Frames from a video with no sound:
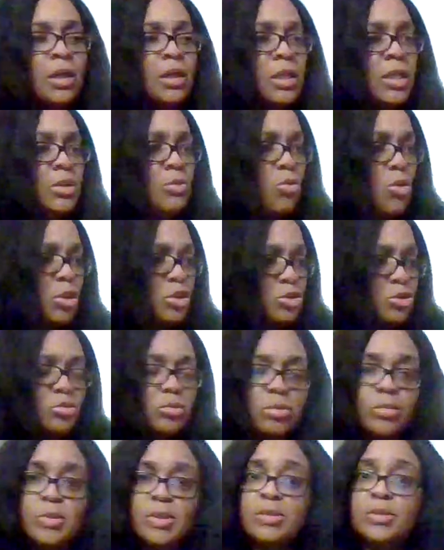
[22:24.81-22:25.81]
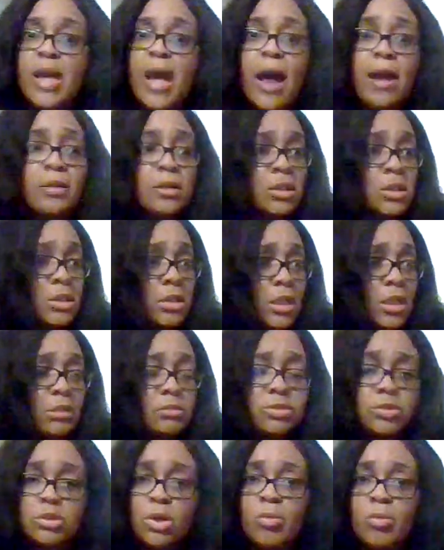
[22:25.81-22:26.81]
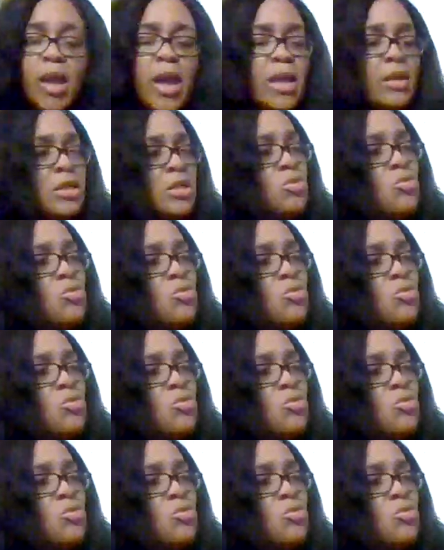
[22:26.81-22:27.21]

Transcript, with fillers: He wanted you to be down in the dumps so bad.